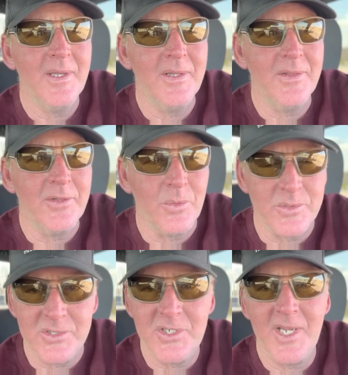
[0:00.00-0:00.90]
there
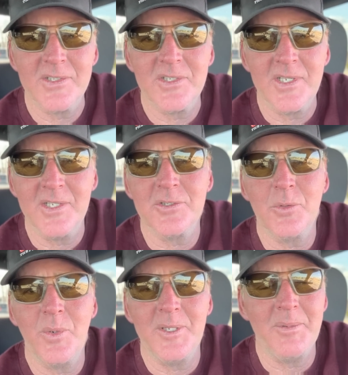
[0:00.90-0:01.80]
was a chance to catch a
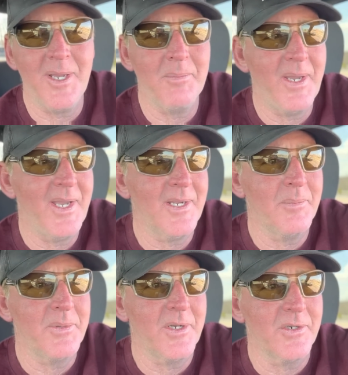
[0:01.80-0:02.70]
20-pound bag
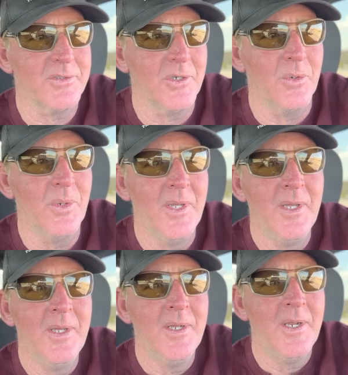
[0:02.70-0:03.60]
up there. So
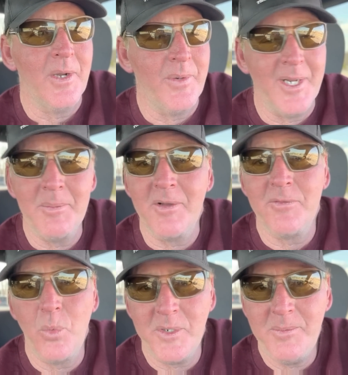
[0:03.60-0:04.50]
I ran about
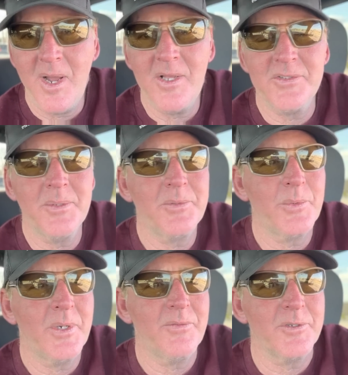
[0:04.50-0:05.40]
40 miles up the
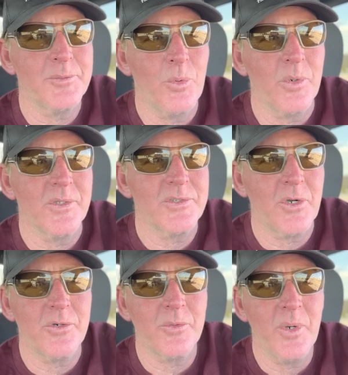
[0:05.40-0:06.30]
river this morning and
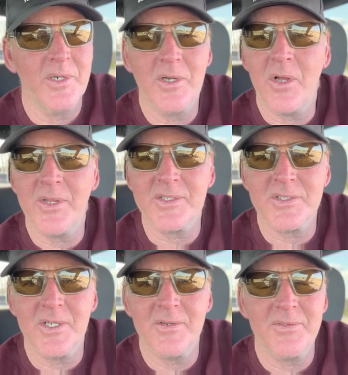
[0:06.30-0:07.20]
started running all that
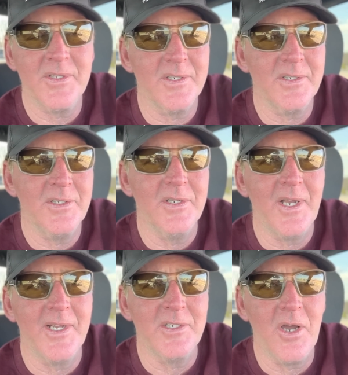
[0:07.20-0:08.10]
stuff that
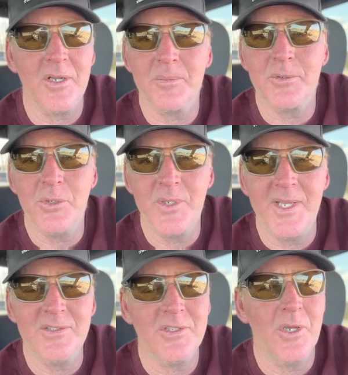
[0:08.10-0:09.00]
I had caught them 2
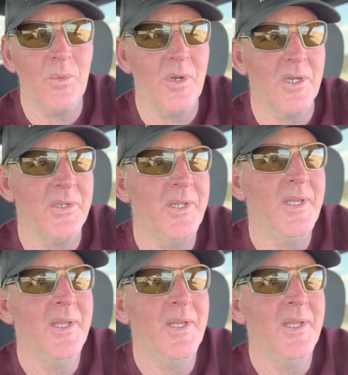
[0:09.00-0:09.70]
days ago on.